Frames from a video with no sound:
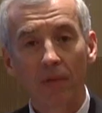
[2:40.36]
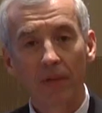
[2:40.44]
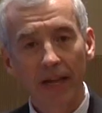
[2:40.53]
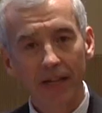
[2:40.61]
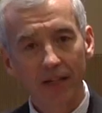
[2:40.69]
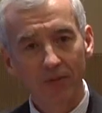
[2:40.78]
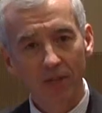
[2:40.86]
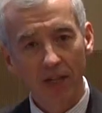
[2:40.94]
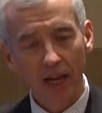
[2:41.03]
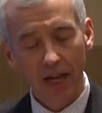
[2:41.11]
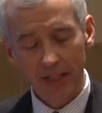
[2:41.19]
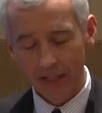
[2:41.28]
The negative
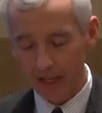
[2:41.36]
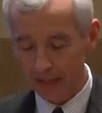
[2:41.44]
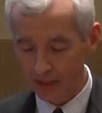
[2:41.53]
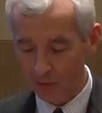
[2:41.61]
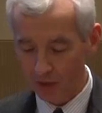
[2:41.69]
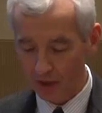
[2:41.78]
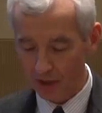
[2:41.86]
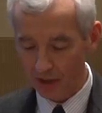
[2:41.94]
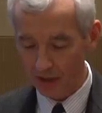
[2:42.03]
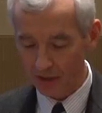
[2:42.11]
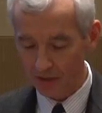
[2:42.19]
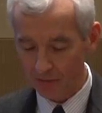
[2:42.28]
side, the
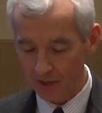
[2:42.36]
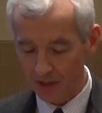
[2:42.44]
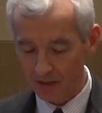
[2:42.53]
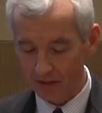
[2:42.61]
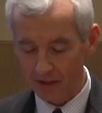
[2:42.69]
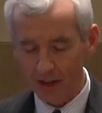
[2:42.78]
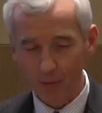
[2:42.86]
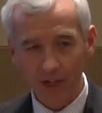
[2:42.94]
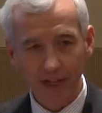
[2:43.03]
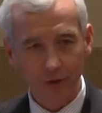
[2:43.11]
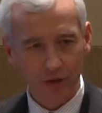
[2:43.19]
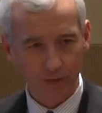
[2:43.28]
anti-Americanism, has a
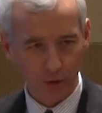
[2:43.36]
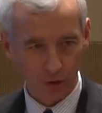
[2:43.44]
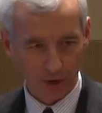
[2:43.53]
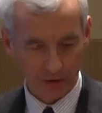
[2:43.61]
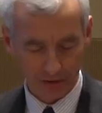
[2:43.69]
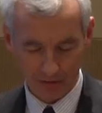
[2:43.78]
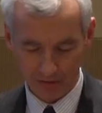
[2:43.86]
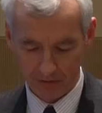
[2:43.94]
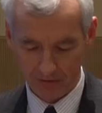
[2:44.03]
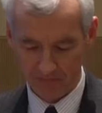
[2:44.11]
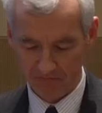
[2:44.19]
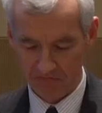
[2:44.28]
combination of
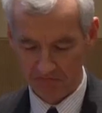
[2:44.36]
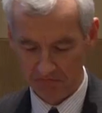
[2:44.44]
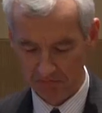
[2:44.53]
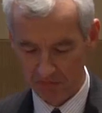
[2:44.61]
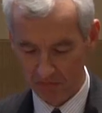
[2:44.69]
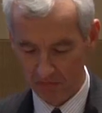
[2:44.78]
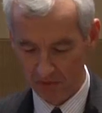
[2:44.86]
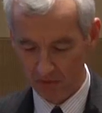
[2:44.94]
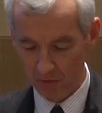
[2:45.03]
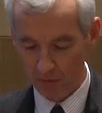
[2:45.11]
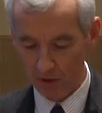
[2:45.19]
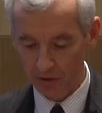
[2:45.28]
causes,
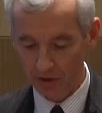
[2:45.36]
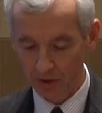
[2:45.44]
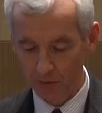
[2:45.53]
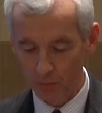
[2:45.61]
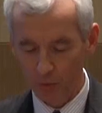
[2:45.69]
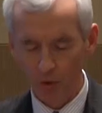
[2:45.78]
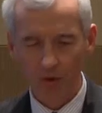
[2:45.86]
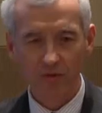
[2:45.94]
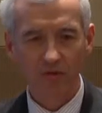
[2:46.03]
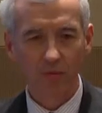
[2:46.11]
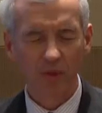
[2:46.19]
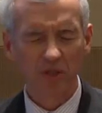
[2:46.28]
the relative
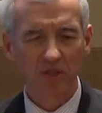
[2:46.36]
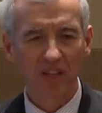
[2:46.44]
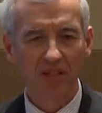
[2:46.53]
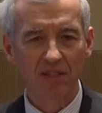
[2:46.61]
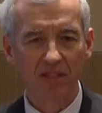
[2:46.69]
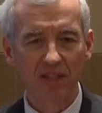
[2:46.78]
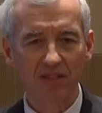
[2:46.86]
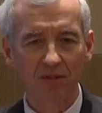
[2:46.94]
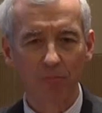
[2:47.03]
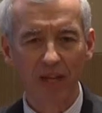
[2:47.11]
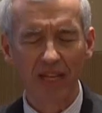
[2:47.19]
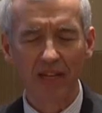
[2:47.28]
importance of which tends to get
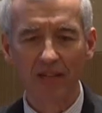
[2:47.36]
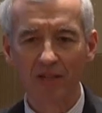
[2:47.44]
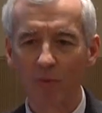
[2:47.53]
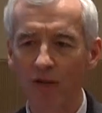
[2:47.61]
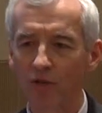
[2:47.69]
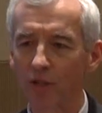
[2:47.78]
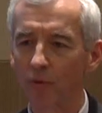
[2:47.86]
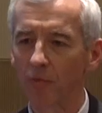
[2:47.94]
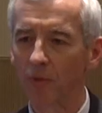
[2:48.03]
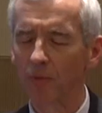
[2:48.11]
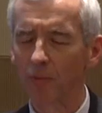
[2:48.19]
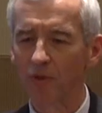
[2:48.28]
debated, especially
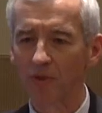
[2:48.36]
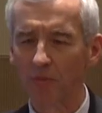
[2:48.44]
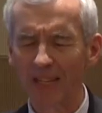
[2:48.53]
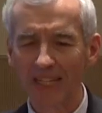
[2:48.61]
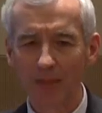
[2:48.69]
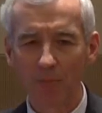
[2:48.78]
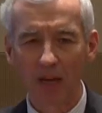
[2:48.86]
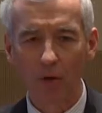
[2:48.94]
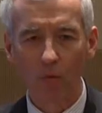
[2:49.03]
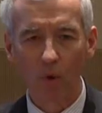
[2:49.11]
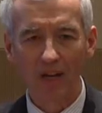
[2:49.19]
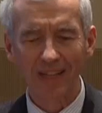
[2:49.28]
when people debate
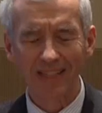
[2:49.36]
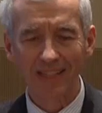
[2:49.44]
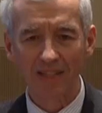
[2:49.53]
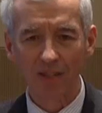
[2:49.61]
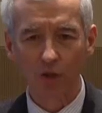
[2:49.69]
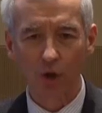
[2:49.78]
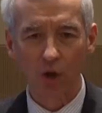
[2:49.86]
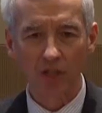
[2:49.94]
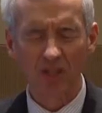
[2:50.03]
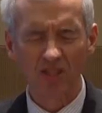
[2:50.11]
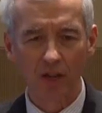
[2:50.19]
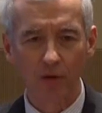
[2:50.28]
about what it is that
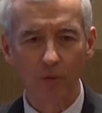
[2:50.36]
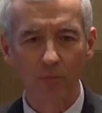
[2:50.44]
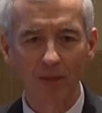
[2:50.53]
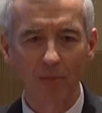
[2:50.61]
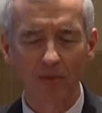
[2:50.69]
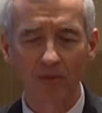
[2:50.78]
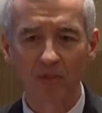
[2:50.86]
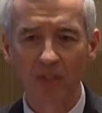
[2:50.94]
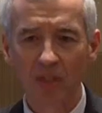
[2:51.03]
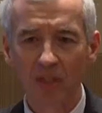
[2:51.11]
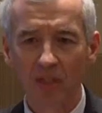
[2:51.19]
causes other peoples